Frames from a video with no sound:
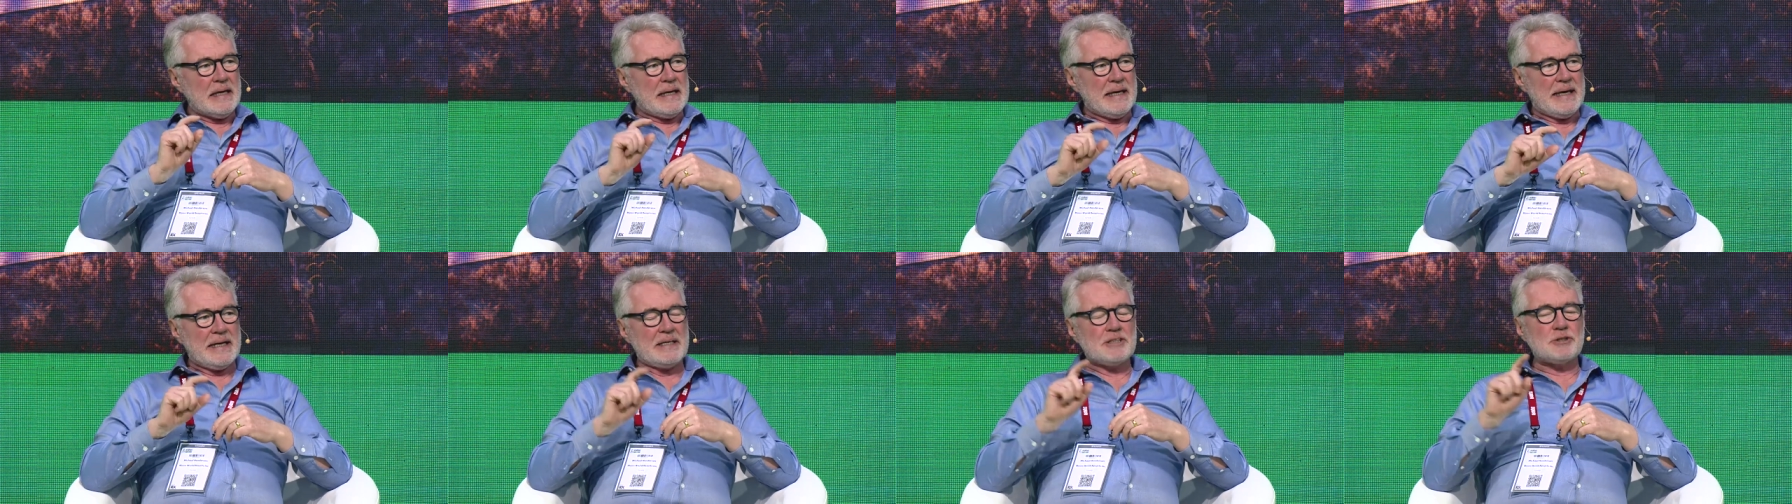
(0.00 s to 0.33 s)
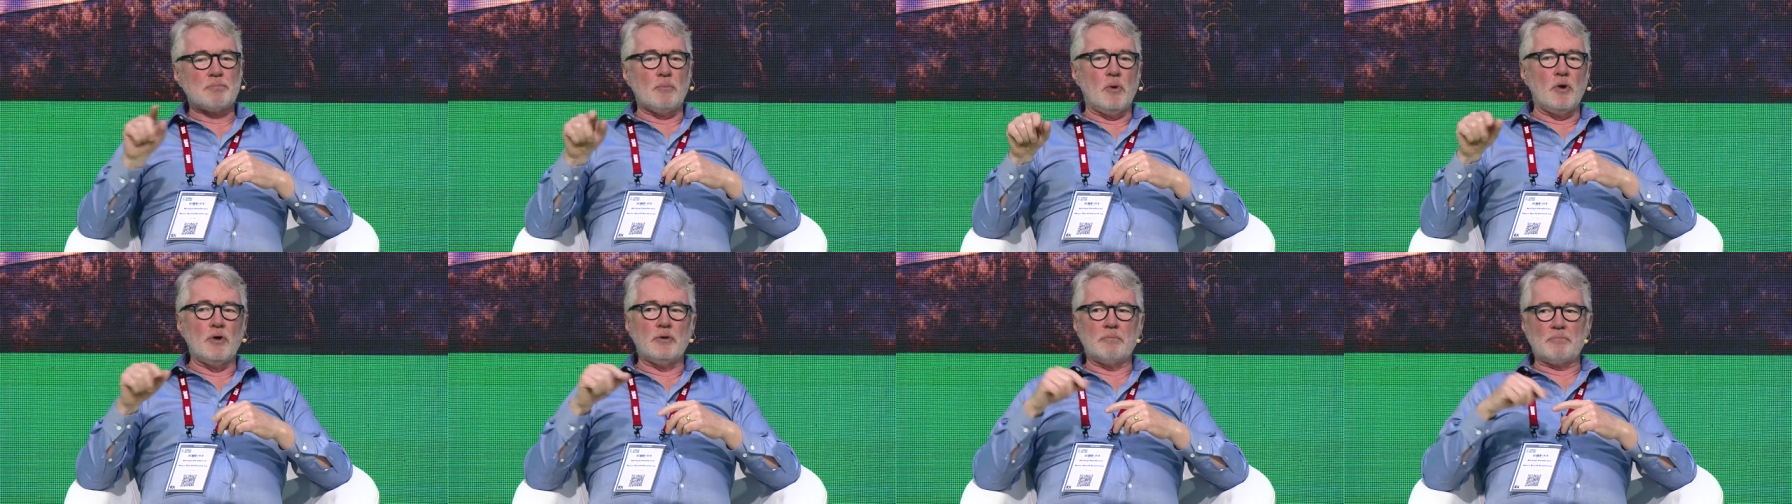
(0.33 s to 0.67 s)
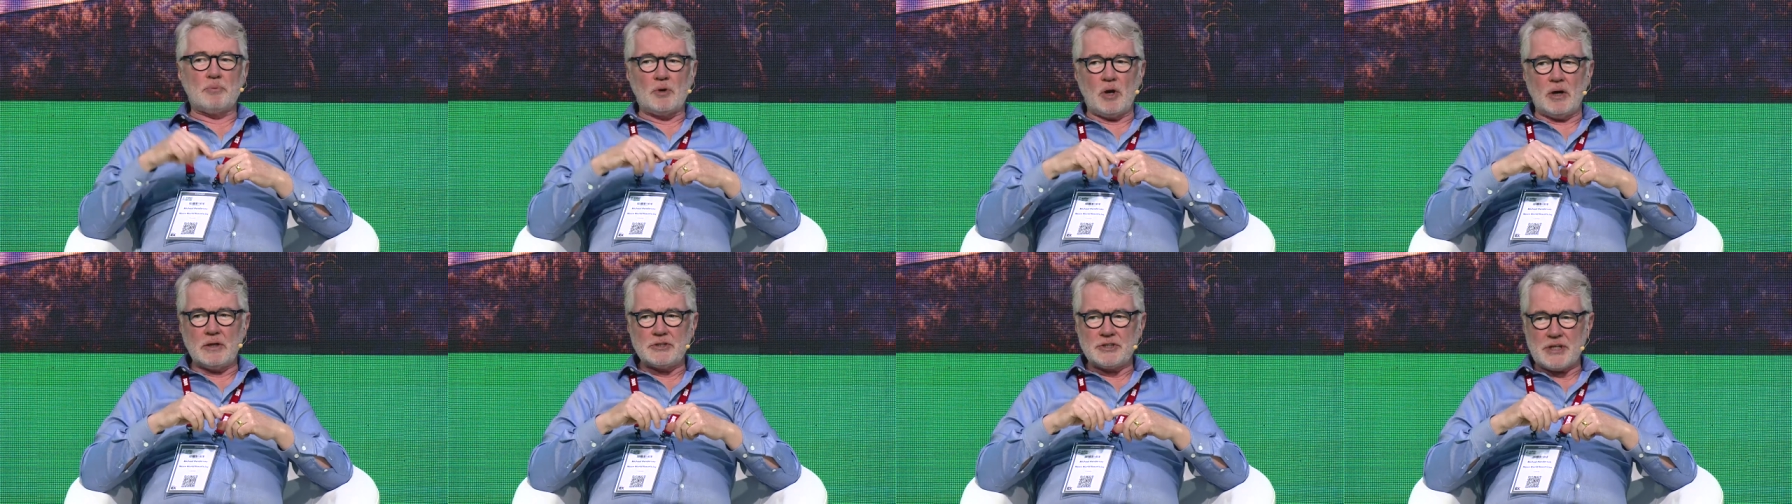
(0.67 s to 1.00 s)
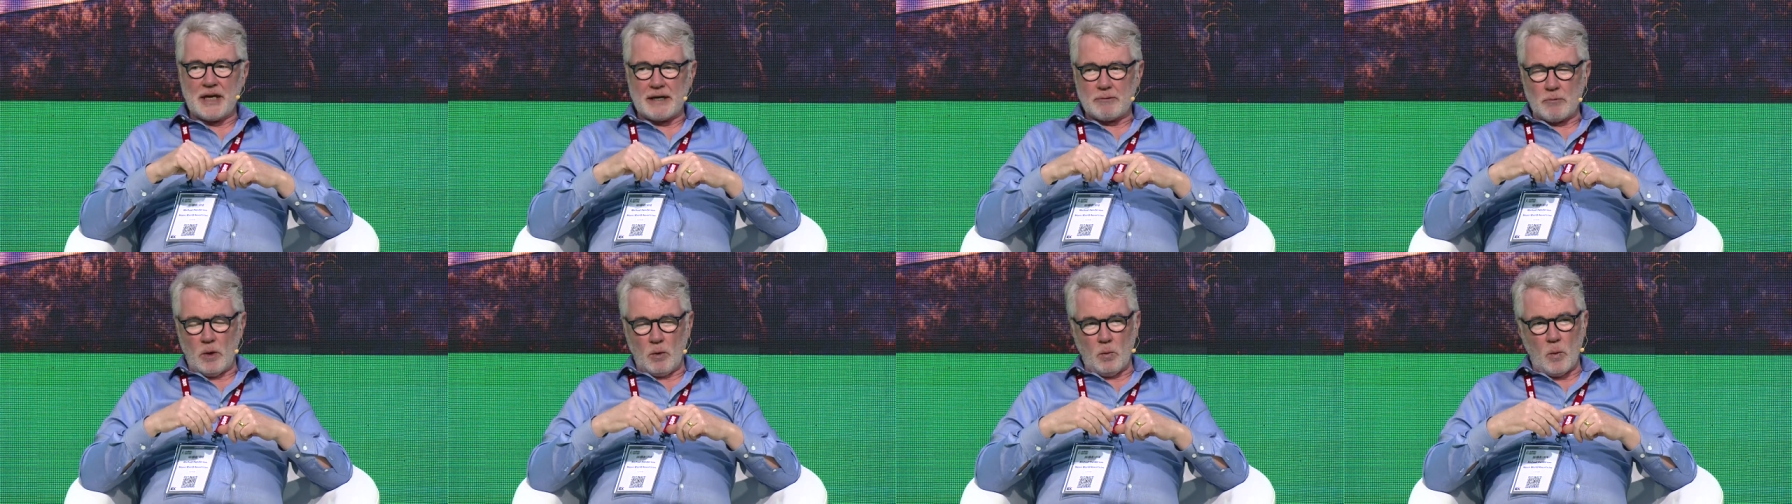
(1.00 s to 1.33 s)
Each moon
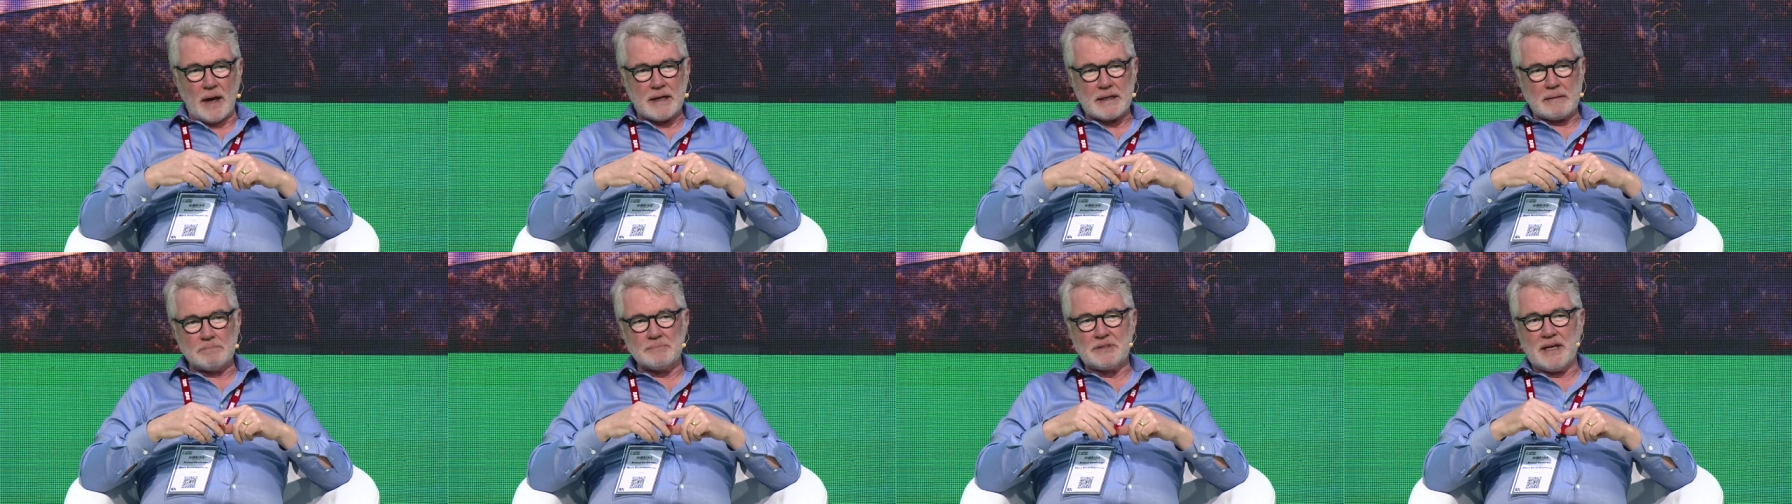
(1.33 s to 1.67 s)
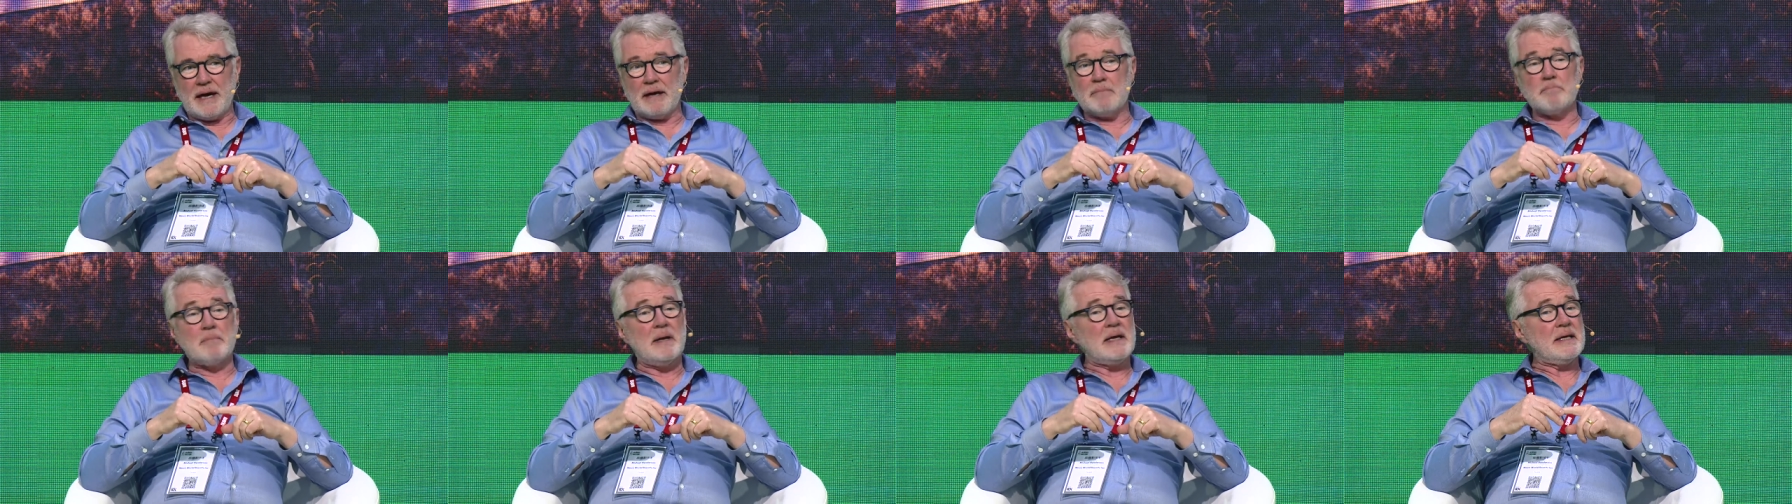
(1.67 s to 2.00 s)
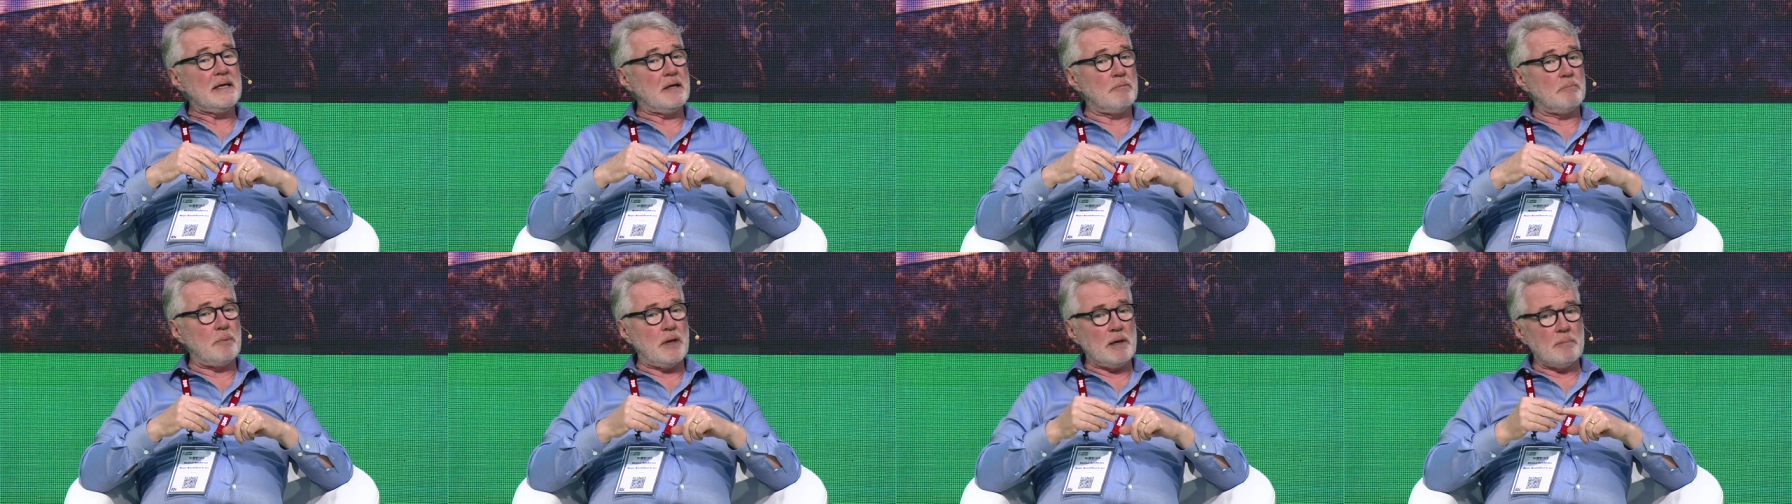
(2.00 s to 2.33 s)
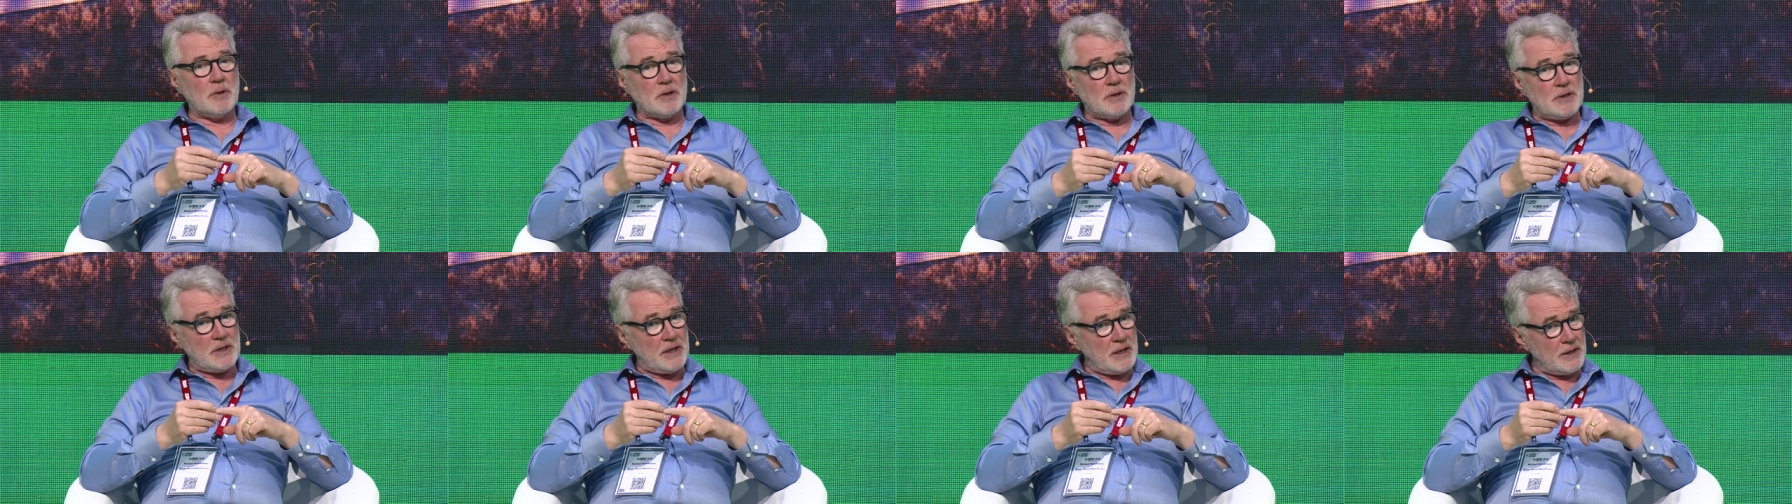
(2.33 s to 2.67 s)
project will welcome ten million
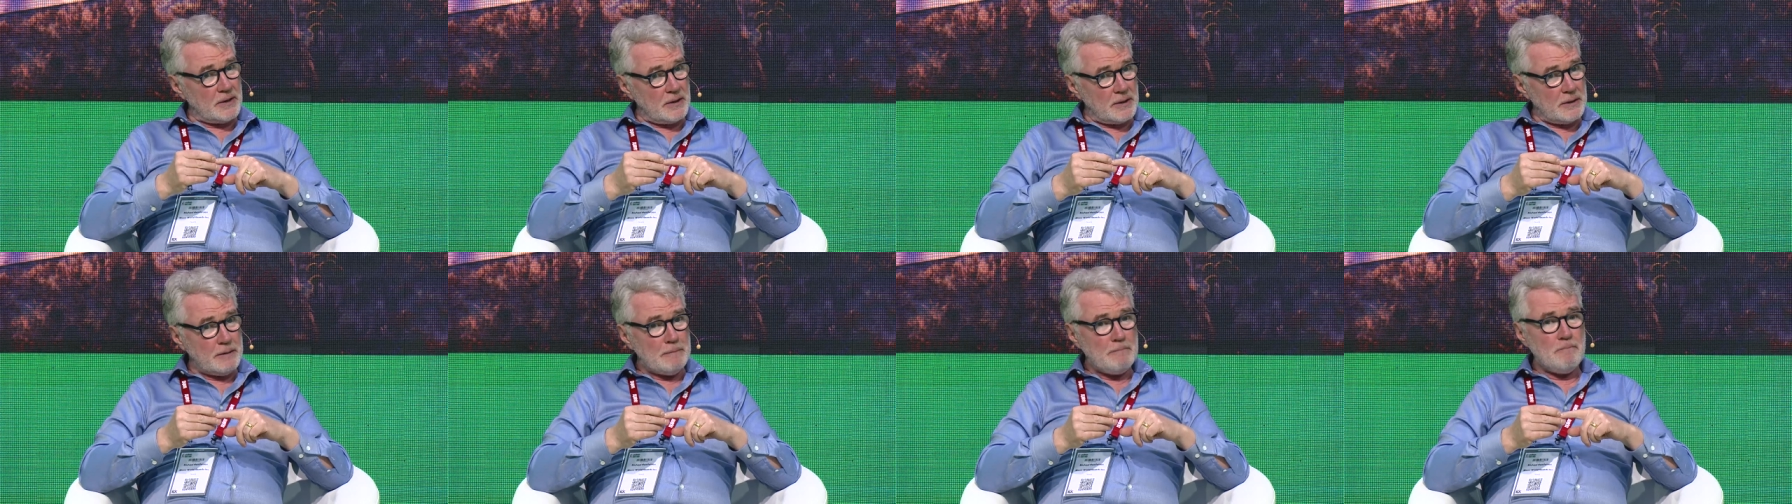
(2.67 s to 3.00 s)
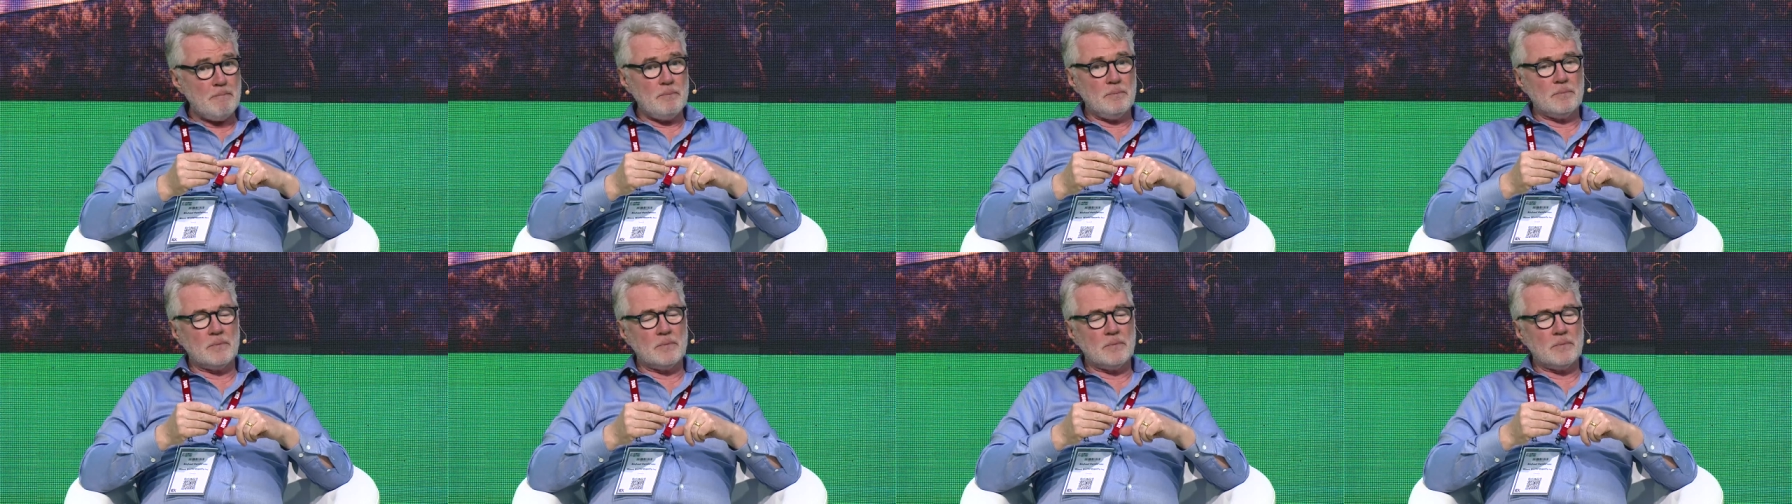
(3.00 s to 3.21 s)
people a year.